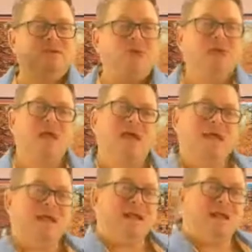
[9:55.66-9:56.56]
and
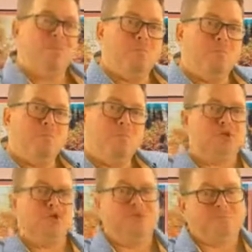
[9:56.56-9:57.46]
getting market
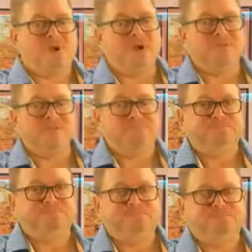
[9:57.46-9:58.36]
share price.
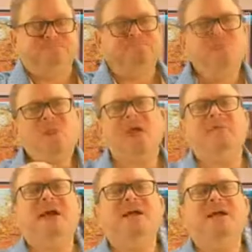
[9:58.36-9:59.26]
And
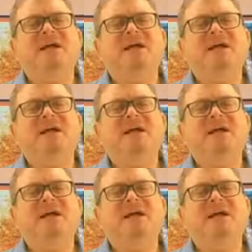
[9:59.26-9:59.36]
that's what we want